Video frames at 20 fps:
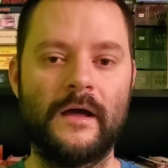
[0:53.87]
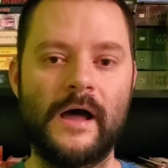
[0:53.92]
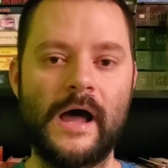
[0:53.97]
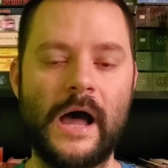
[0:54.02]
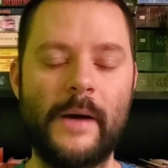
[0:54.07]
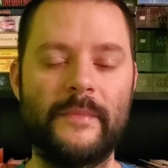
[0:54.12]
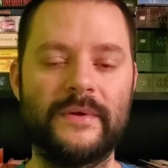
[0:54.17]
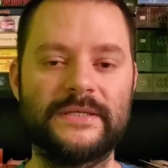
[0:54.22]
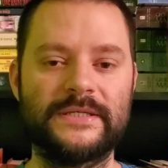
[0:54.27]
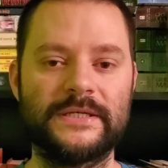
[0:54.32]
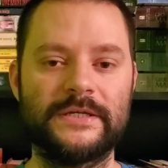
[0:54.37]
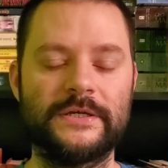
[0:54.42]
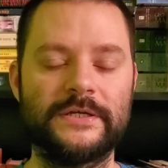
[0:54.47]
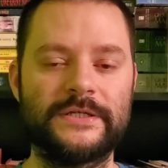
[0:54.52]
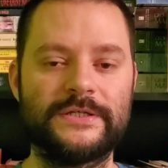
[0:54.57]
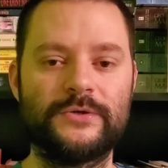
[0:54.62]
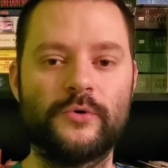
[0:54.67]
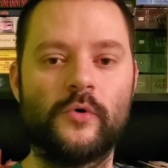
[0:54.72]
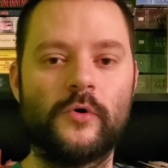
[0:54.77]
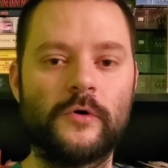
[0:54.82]
Um, it's a
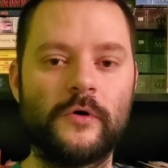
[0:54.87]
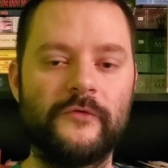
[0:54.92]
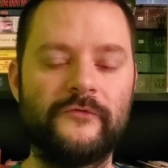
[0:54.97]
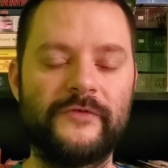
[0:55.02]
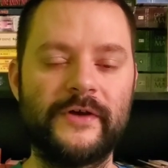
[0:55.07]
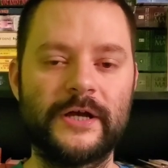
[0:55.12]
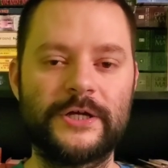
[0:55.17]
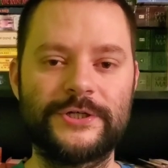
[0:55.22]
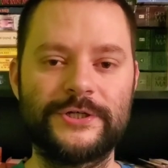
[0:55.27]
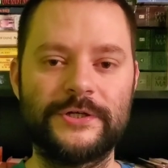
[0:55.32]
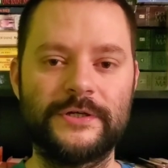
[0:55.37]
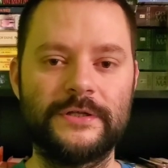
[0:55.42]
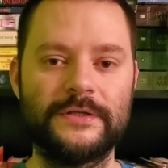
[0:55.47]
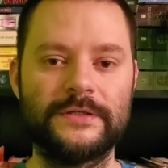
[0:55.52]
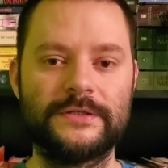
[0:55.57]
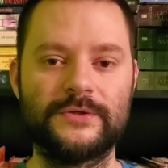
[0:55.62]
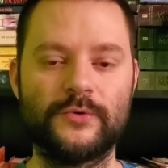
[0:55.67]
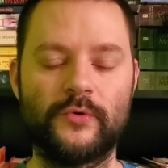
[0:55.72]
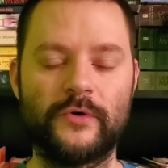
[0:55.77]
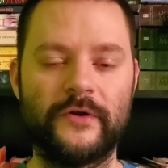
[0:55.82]
historical fiction,
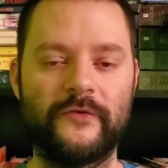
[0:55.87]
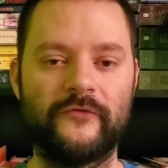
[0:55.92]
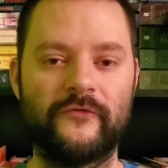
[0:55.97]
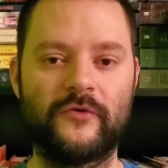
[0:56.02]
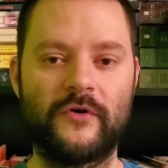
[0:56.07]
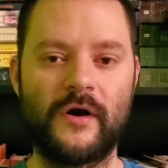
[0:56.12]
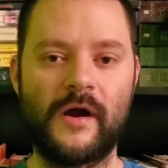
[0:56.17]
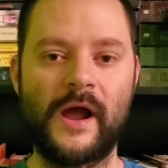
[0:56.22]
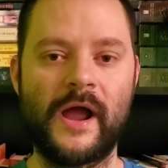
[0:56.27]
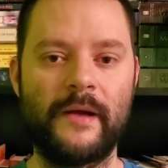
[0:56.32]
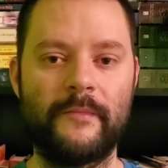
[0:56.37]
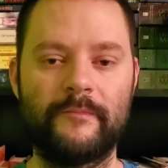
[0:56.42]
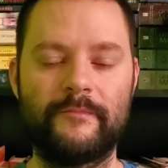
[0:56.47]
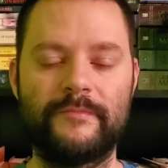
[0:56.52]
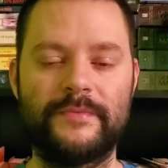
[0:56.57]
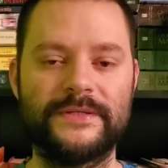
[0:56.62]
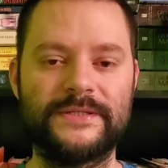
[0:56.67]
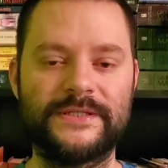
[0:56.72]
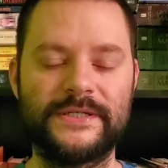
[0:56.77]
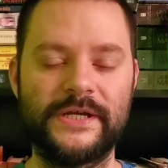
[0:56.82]
sort of crime
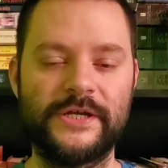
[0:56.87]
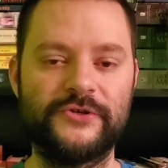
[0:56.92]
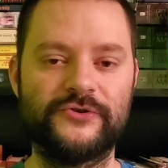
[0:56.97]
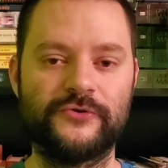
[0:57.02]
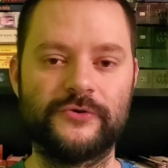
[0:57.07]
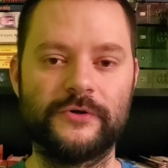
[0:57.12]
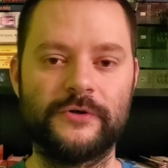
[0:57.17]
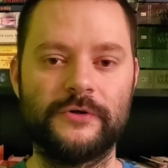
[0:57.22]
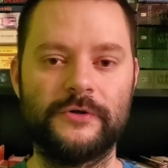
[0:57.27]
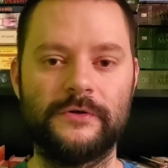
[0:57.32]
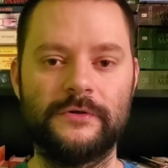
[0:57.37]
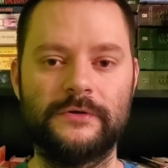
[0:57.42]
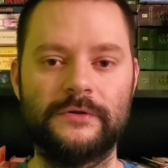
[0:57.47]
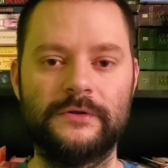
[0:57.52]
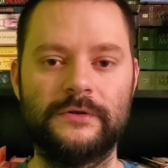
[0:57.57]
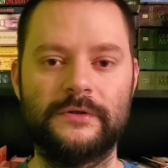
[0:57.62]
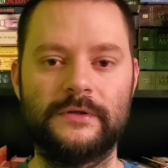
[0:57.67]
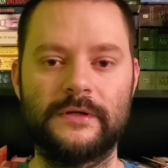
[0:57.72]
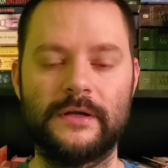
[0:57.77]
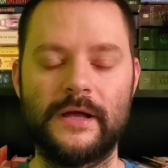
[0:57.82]
procedural
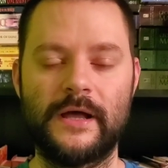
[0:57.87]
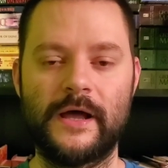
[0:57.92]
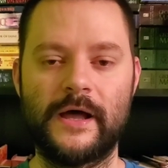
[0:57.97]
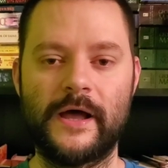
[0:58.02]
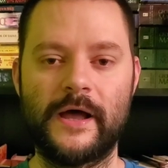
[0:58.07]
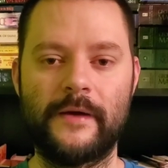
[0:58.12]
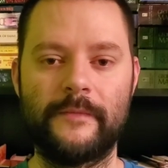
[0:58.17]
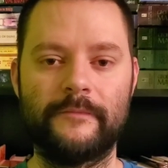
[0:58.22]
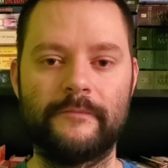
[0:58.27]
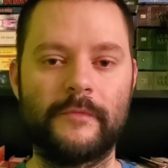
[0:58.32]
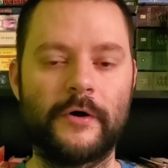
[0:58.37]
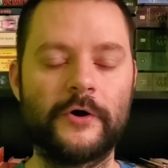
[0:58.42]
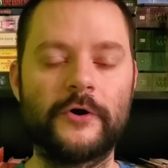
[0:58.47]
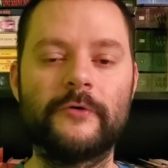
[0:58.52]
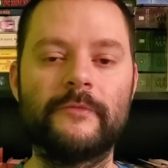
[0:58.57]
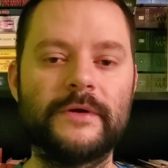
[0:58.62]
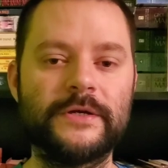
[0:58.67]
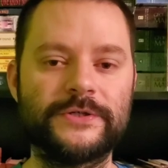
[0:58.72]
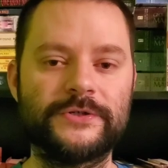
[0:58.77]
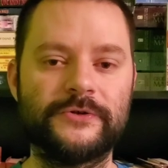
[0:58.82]
um, murder
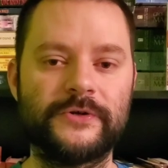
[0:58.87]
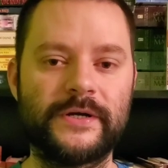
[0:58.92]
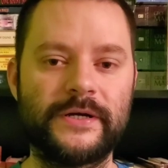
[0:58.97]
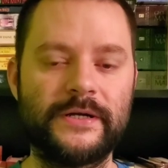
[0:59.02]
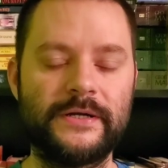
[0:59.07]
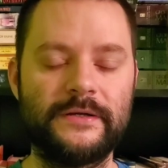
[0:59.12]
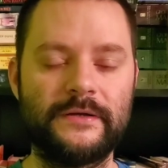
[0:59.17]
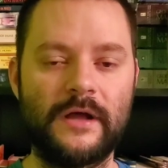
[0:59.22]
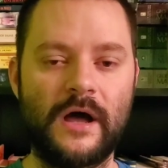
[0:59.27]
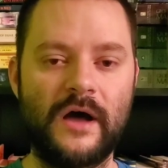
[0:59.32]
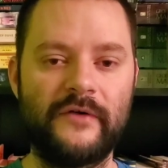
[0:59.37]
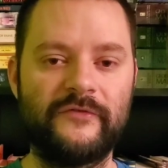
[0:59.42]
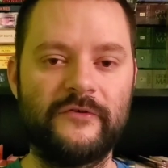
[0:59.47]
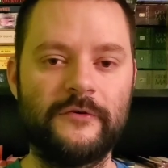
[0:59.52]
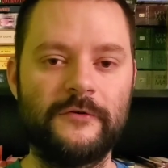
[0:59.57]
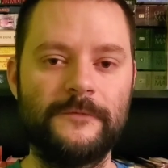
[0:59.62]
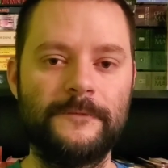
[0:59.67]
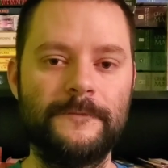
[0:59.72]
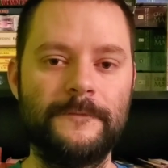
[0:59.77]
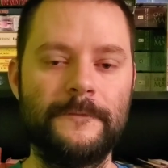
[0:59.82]
mystery
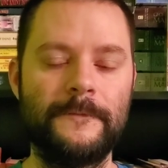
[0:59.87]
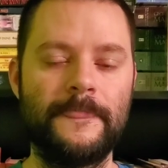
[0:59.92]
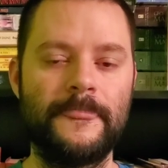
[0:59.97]
novel